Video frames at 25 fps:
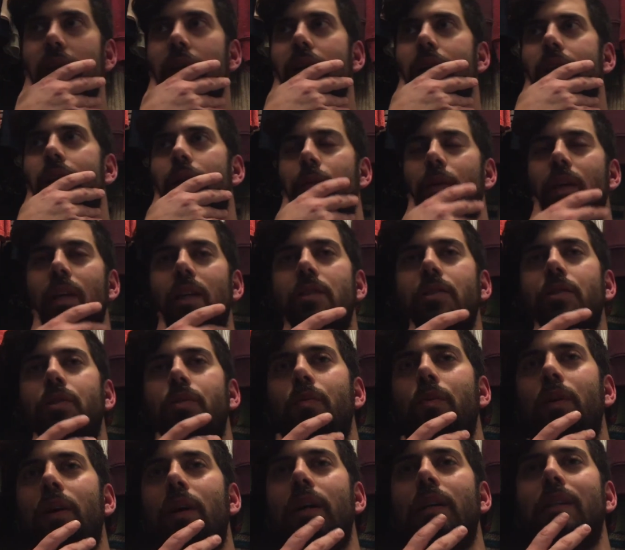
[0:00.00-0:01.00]
The religious
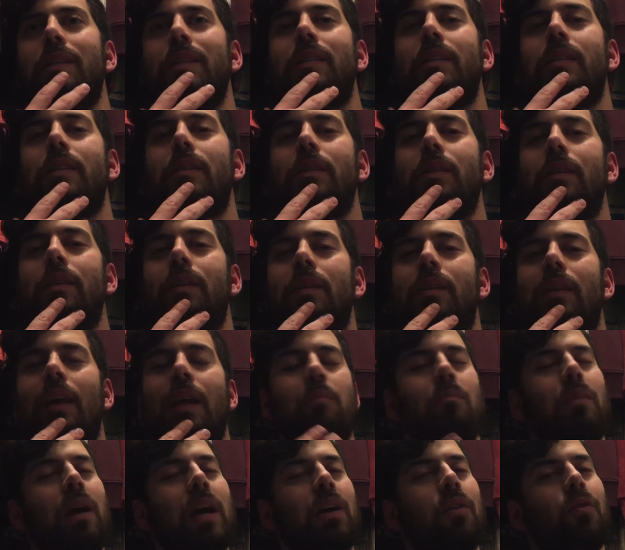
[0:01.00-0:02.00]
ones, they
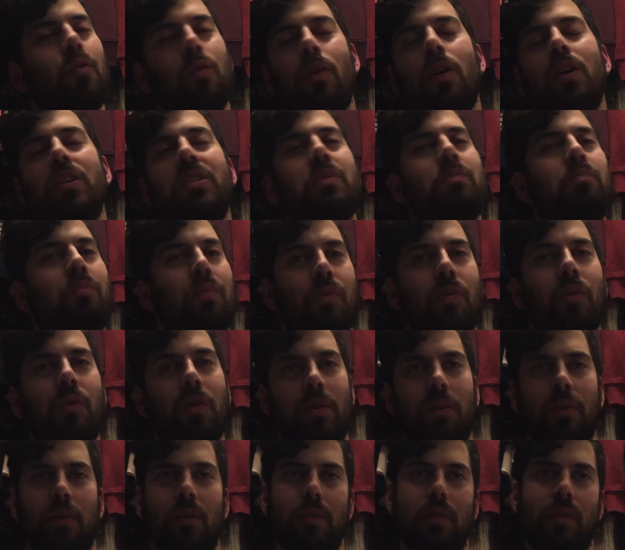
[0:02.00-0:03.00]
might cross
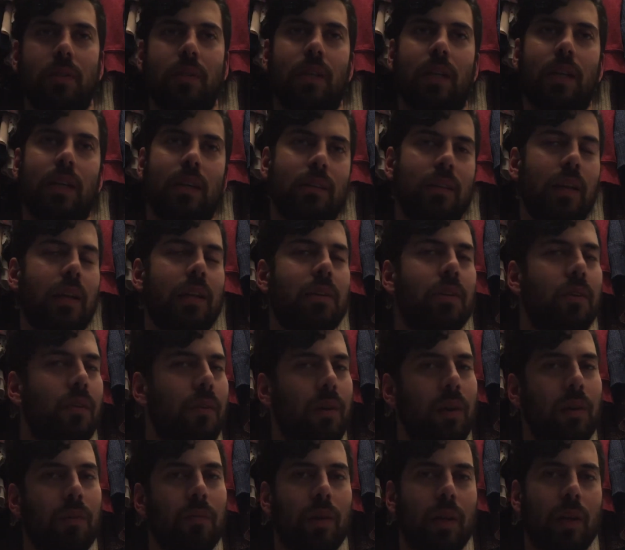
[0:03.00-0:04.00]
borders like they do
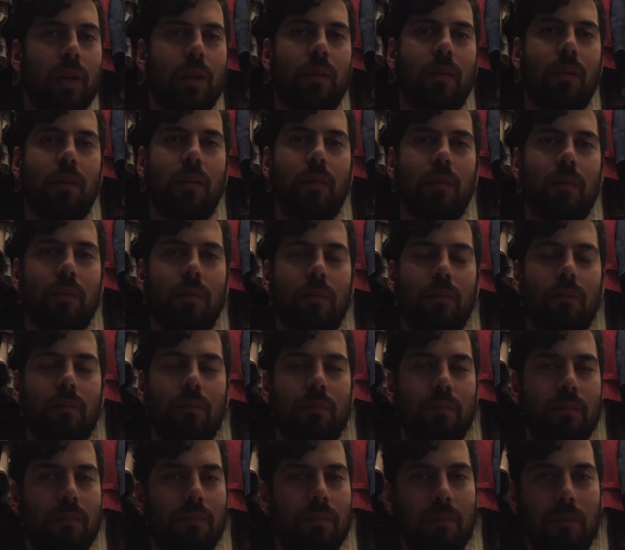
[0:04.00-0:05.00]
in
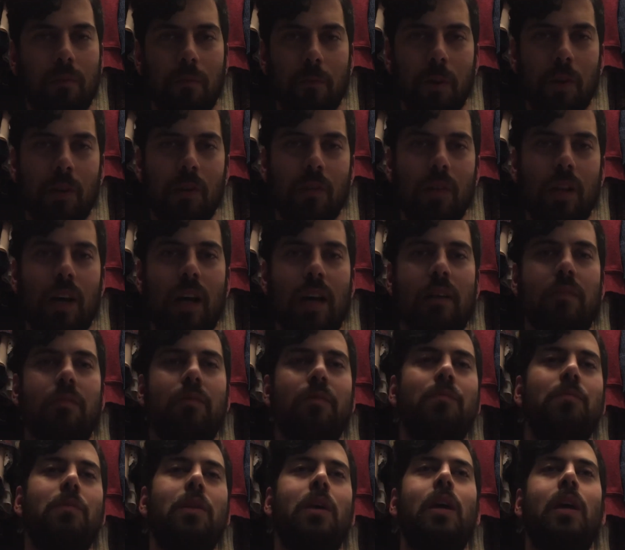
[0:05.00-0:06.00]
real life.
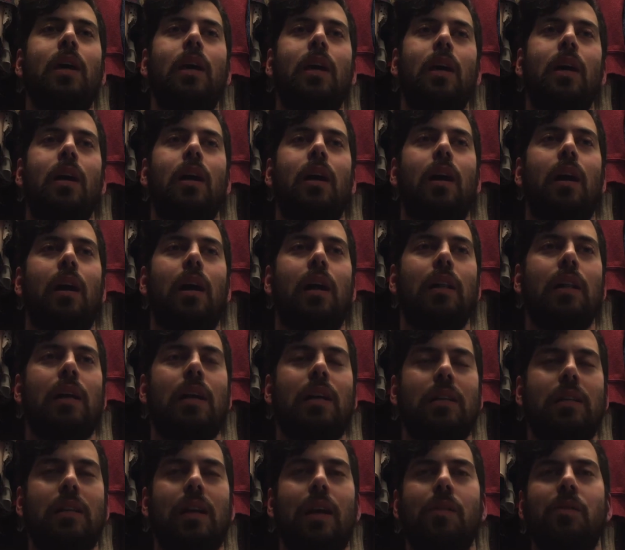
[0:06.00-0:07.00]
A lot
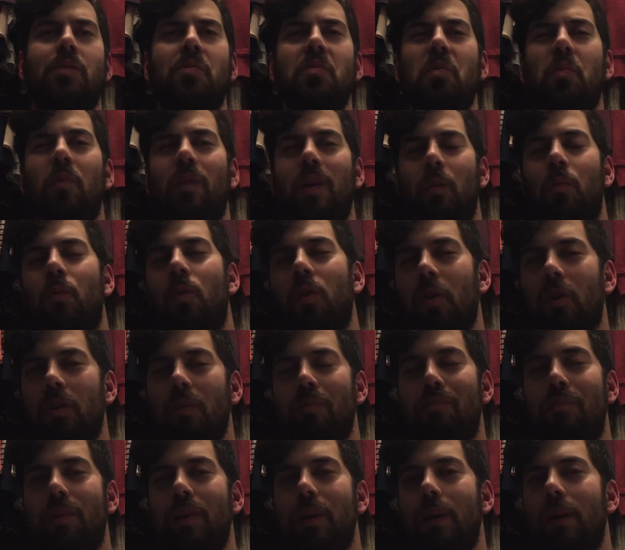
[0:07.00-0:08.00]
of times when we
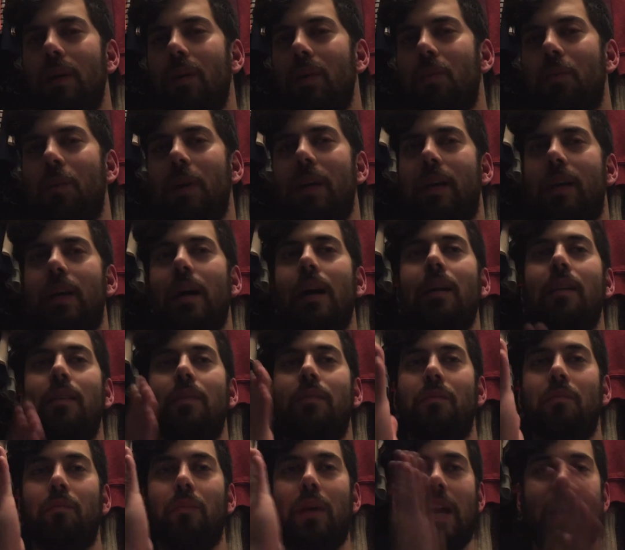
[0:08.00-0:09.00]
world build, we kind
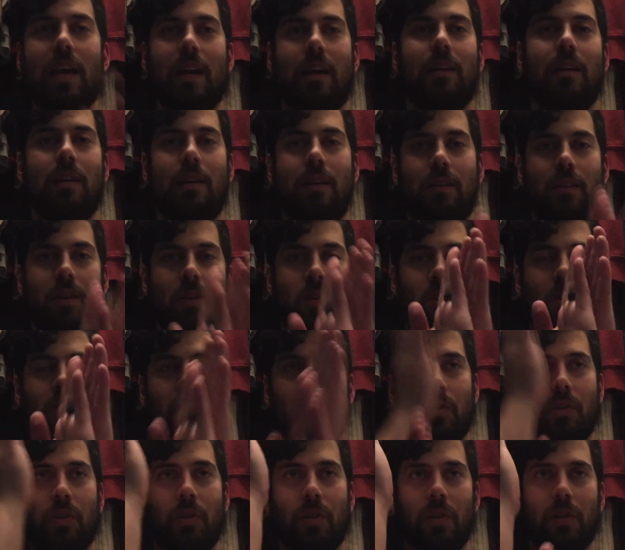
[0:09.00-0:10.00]
of make
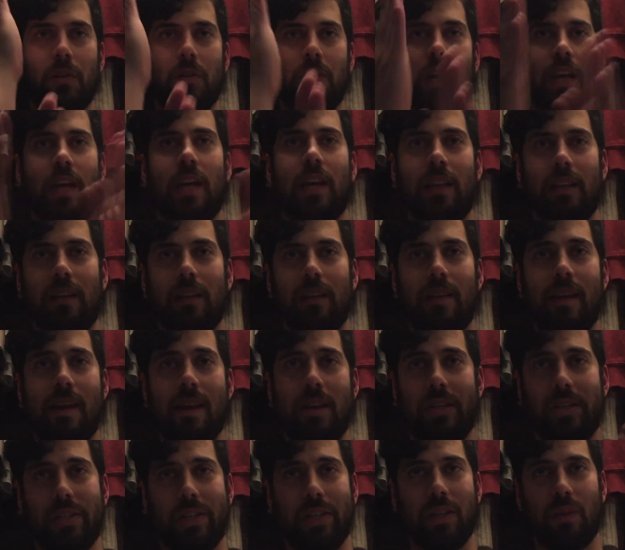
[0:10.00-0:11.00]
culture and
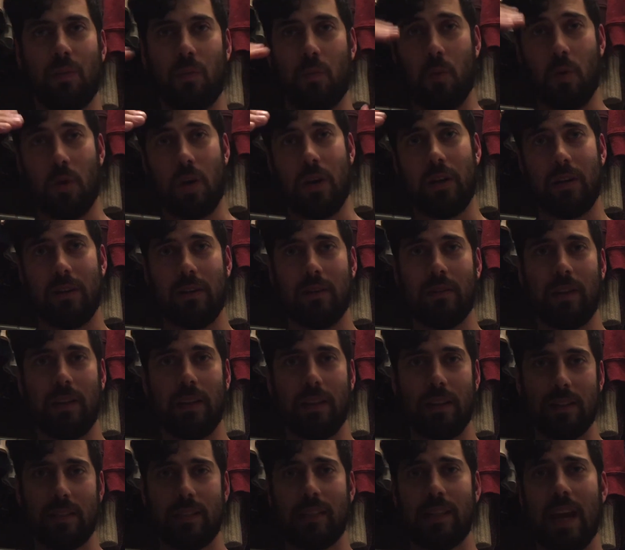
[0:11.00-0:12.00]
nation one
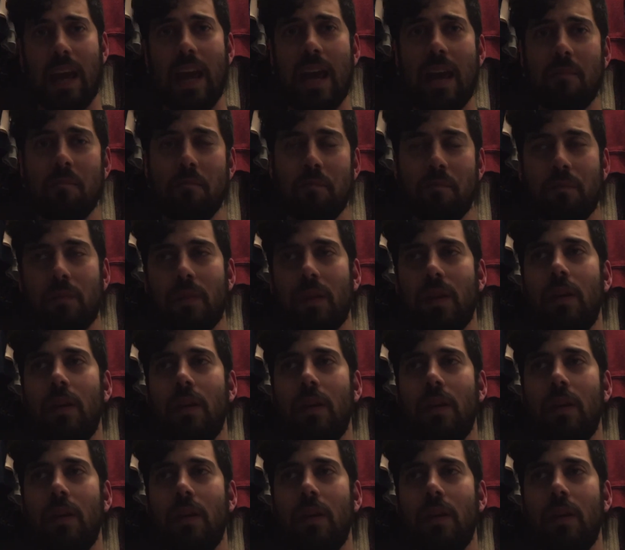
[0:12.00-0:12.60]
and the same.